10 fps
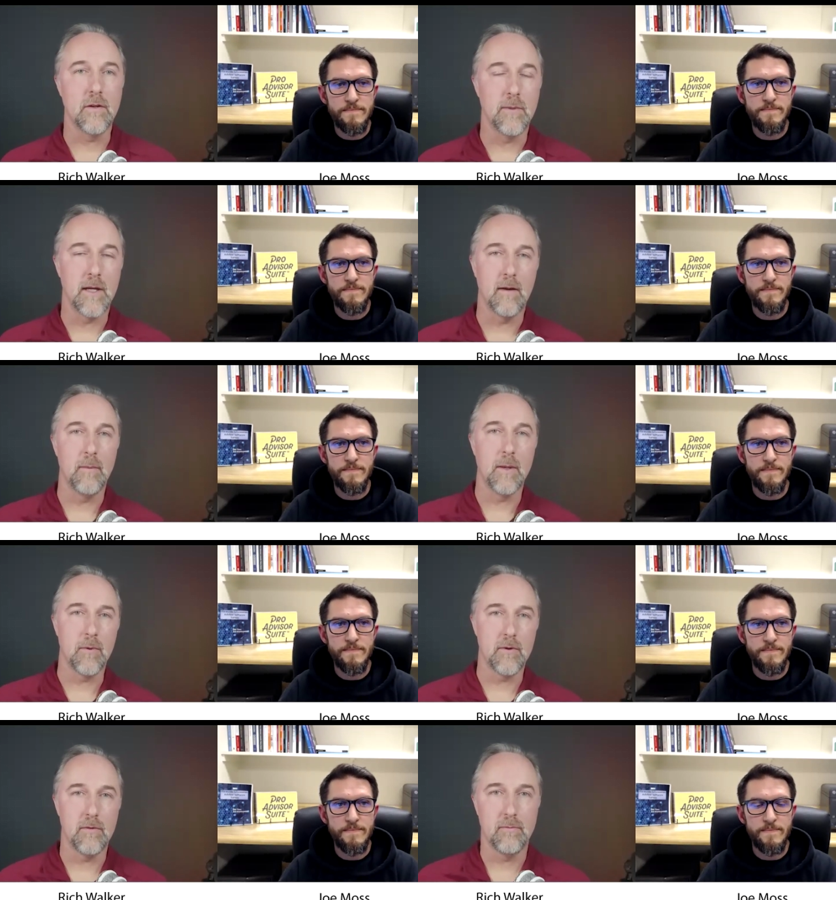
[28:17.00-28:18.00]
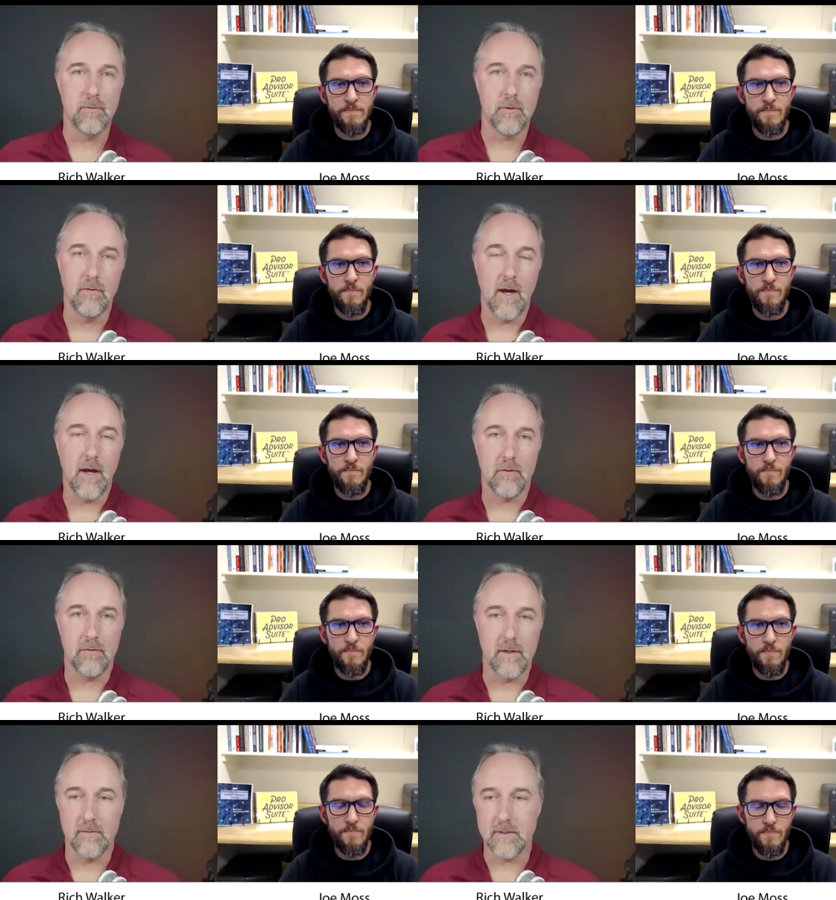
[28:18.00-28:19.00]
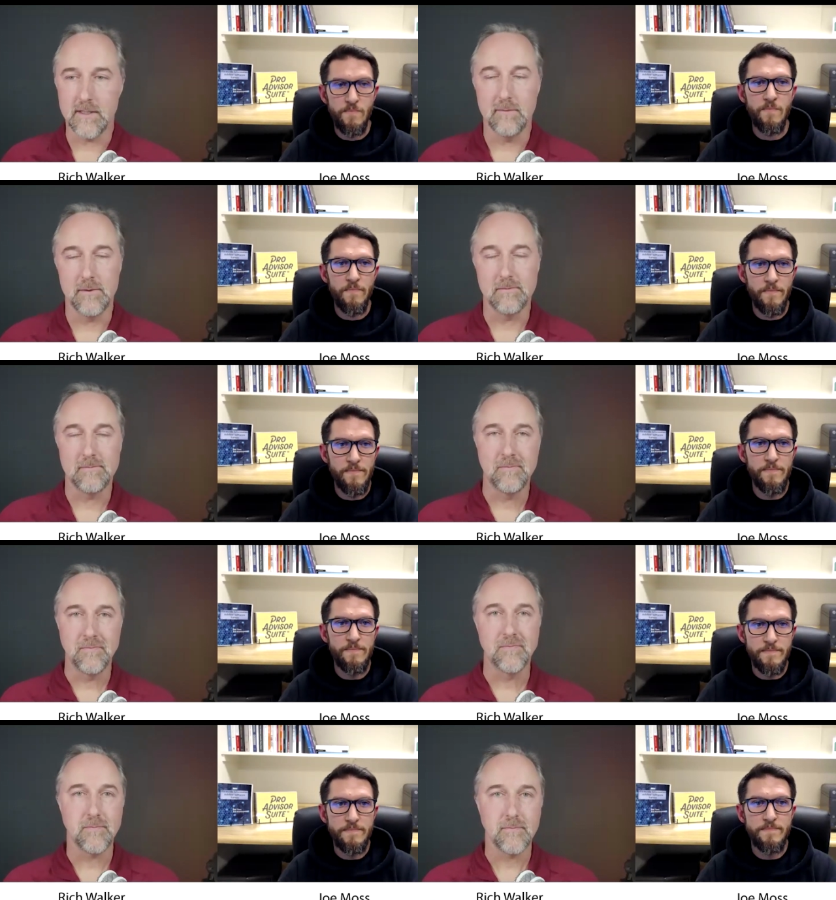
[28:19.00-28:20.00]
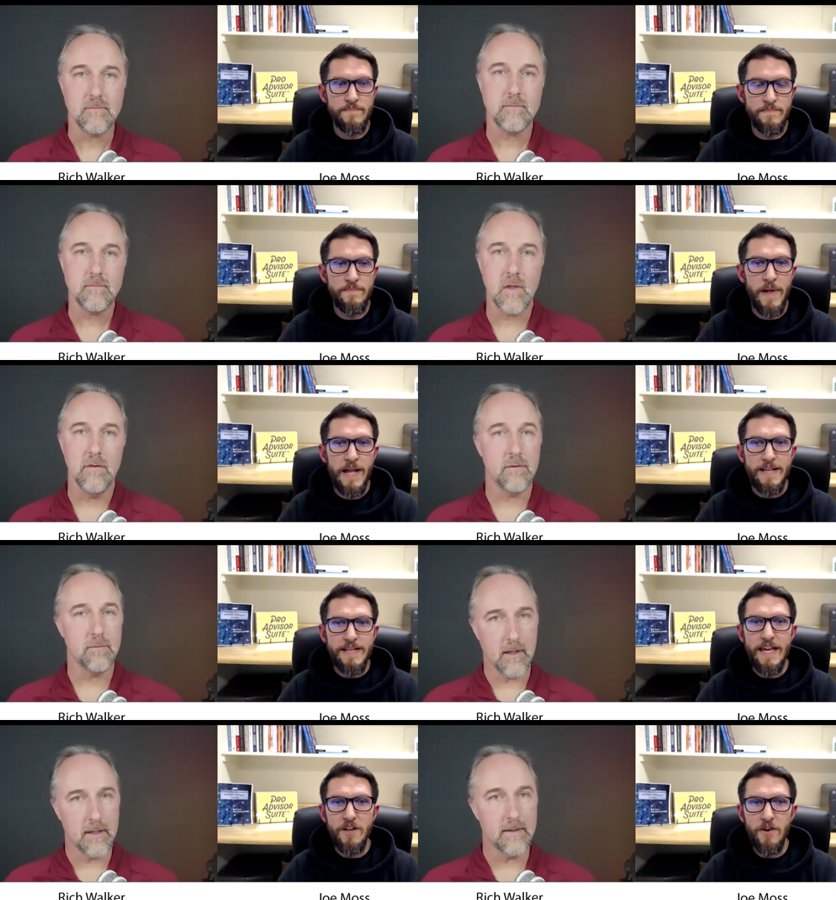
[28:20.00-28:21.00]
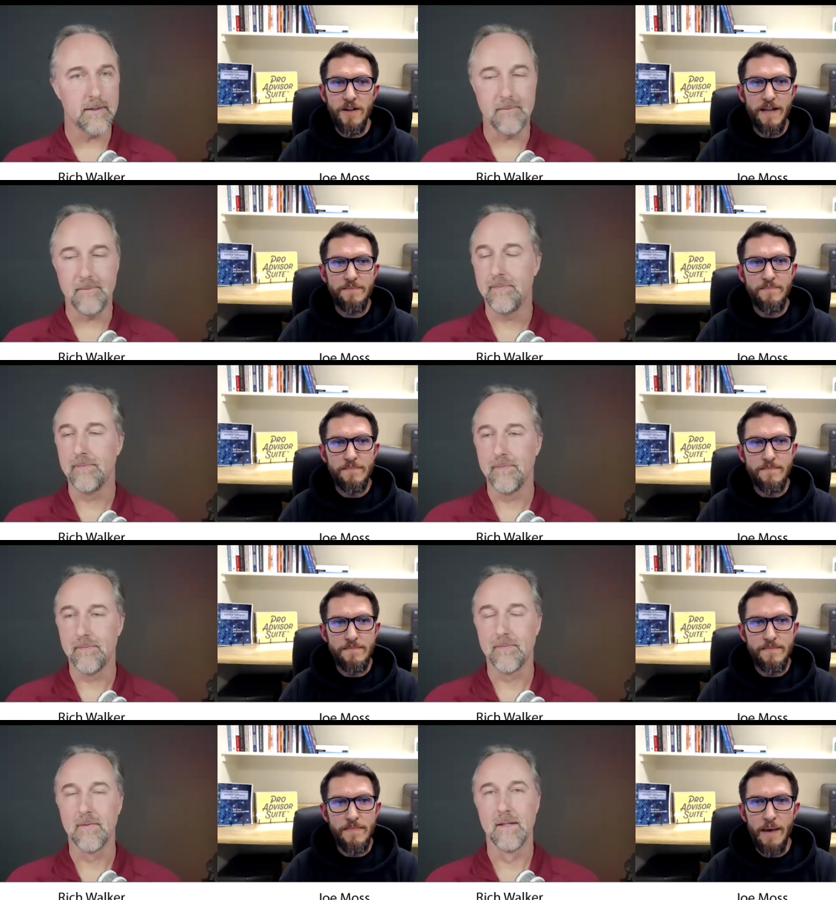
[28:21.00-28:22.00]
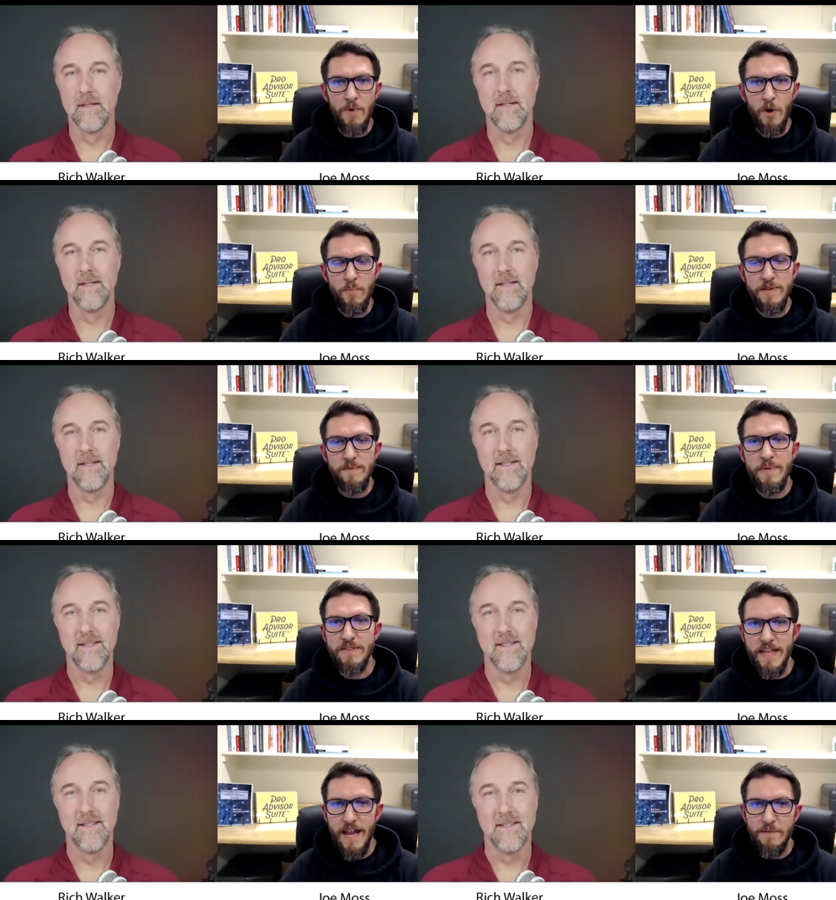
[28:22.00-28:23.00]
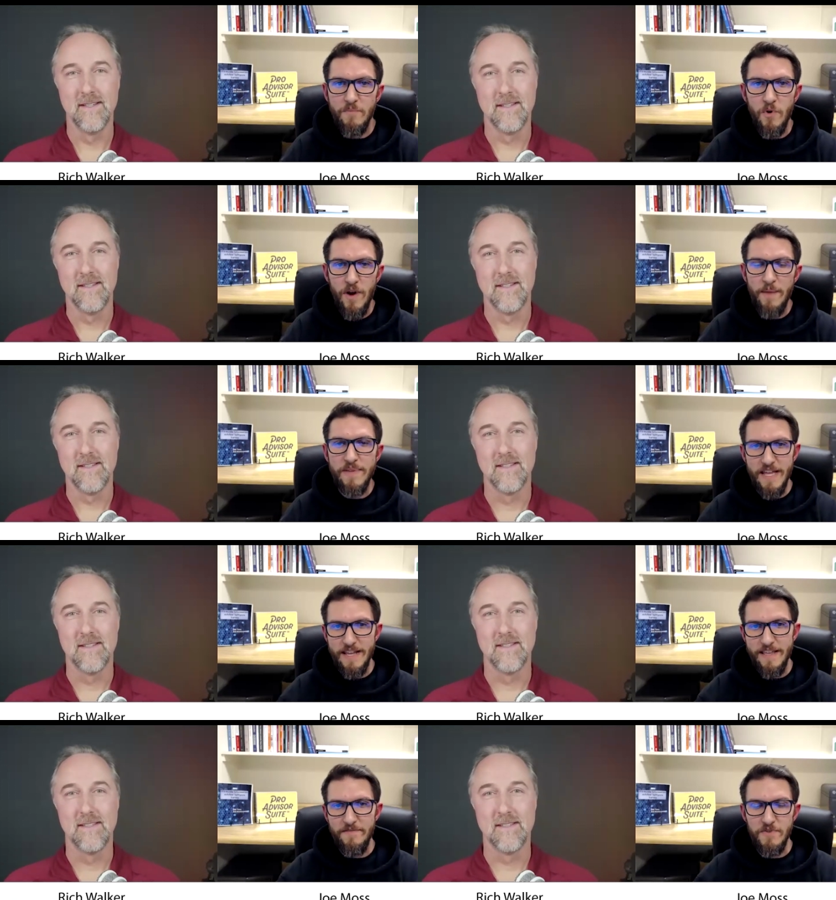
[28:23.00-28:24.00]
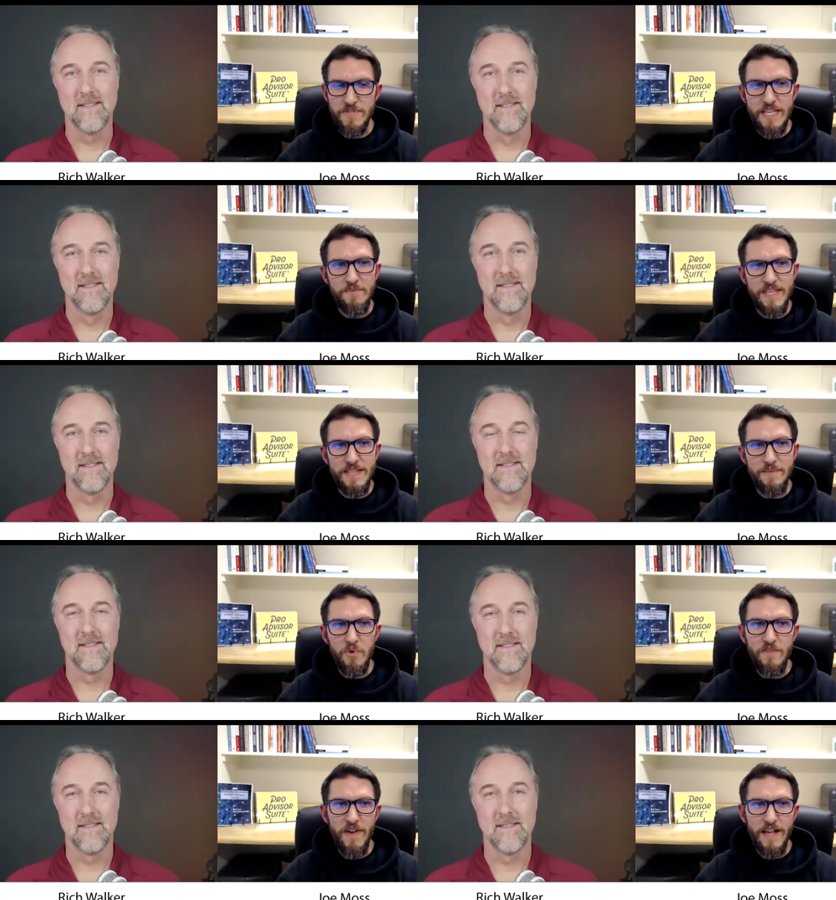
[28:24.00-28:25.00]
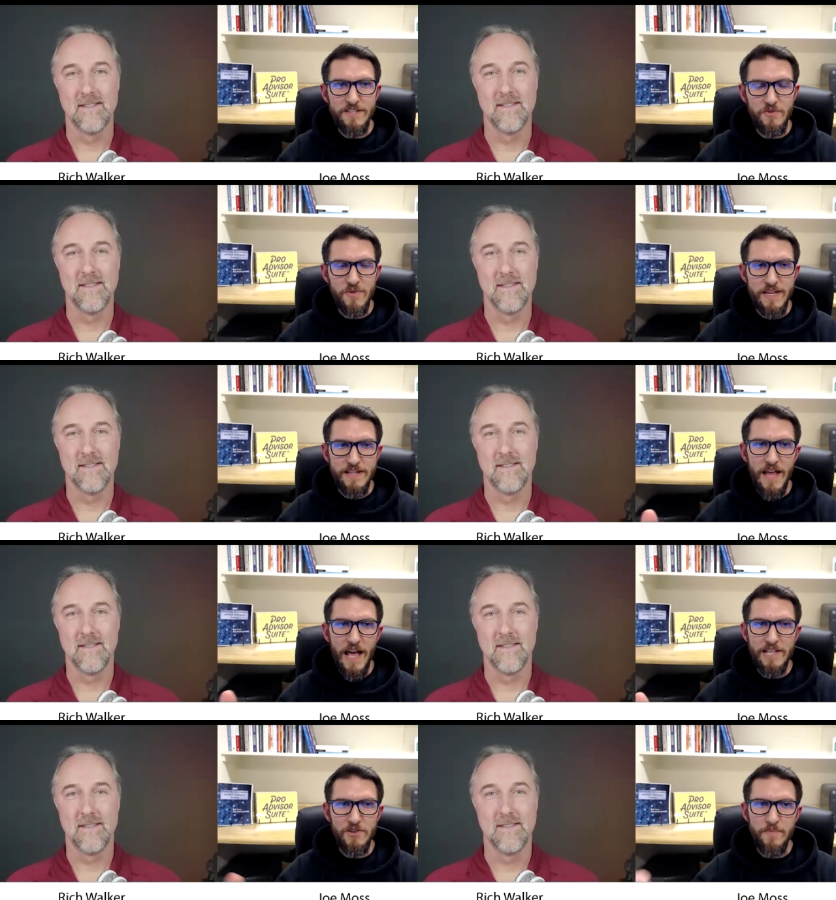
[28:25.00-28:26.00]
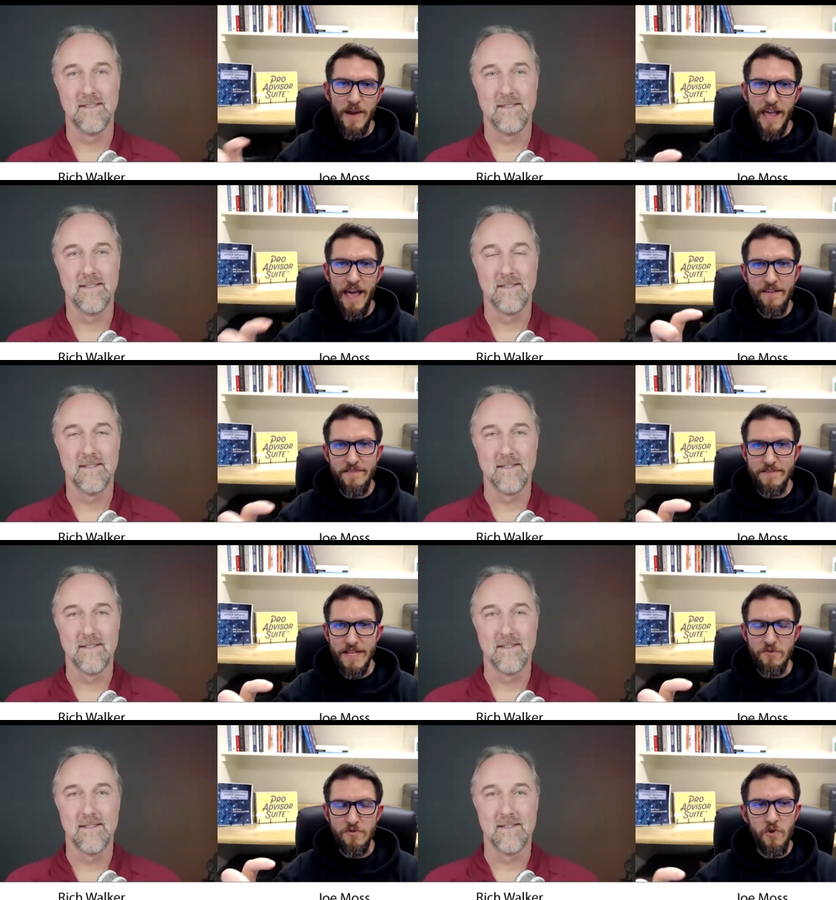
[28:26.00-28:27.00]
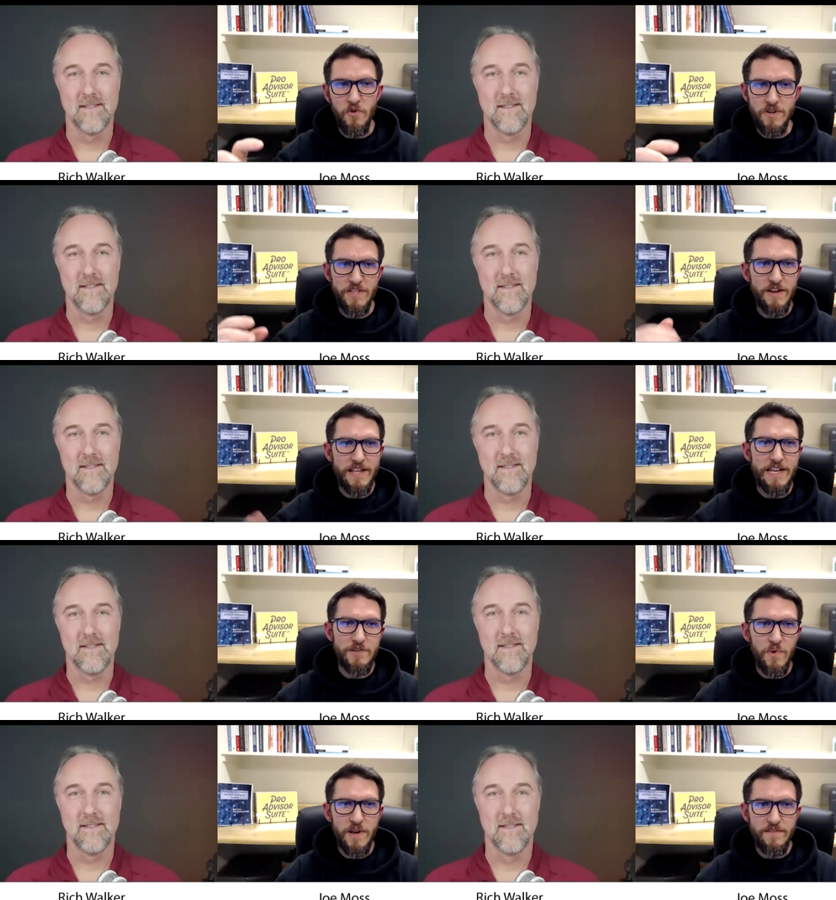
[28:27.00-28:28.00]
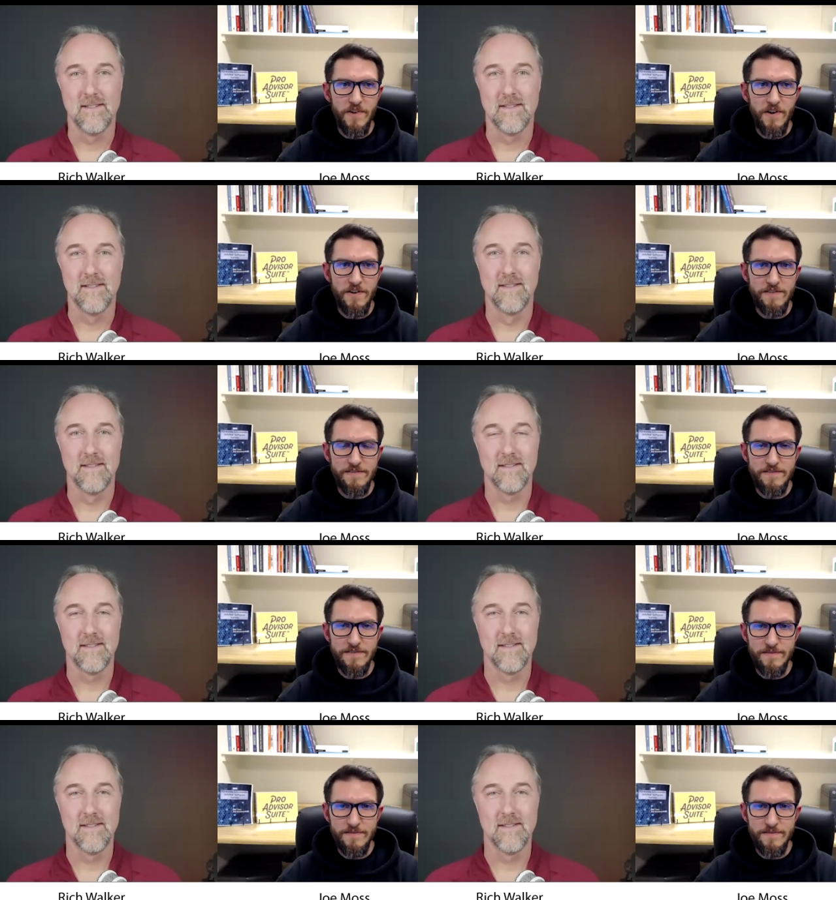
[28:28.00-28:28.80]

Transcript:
Speaker 1: to being a member of Pro Advisor Suite, for example. Smart. Yeah, idea. no, and I'm I'm hoping to build
Speaker 2: that out more. I mean, like if you'll see within the Pro Advisor Suite classroom, I have a little course on each one of our